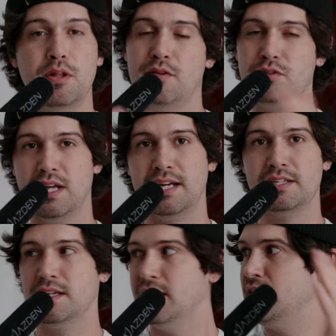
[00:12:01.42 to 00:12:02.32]
of those
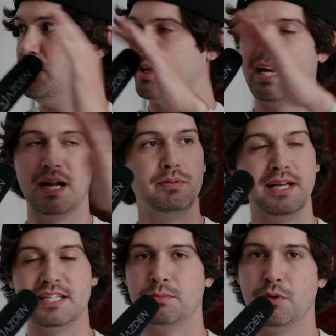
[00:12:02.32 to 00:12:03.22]
lights, you can kind of
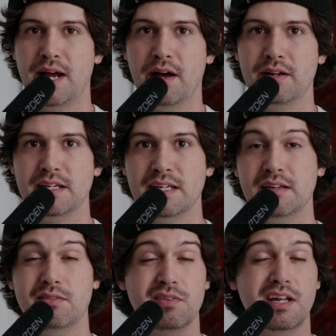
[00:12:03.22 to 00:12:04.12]
place them around and
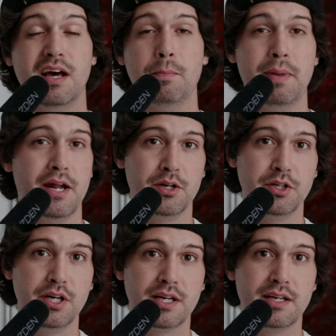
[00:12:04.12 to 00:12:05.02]
give it a better
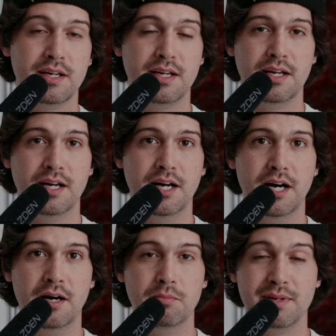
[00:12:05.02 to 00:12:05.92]
look.
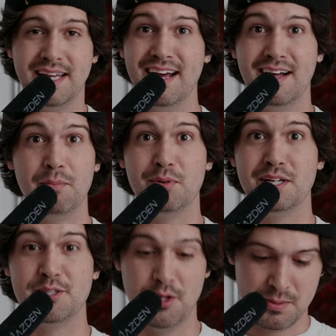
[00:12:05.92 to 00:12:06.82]
But yeah, I'm
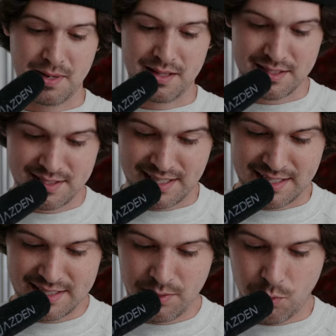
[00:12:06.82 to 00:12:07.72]
pretty stoked about this.
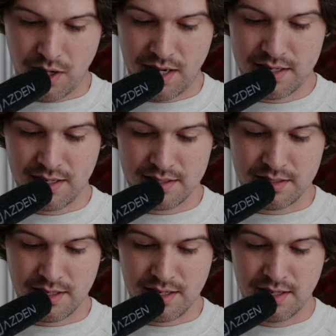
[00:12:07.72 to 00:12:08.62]
60 watt
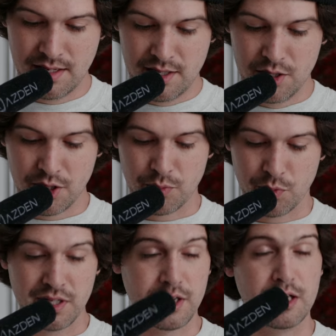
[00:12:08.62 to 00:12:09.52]
is looking
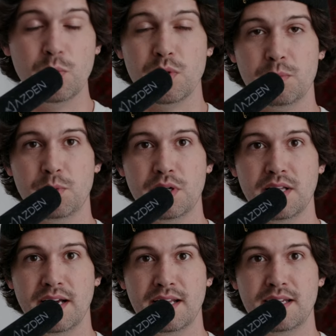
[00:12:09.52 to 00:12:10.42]
really good with the book
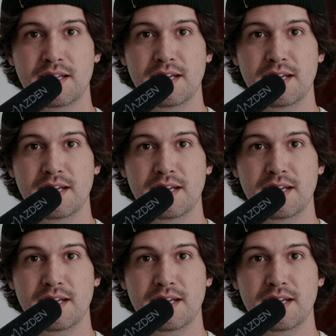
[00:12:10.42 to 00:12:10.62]
light.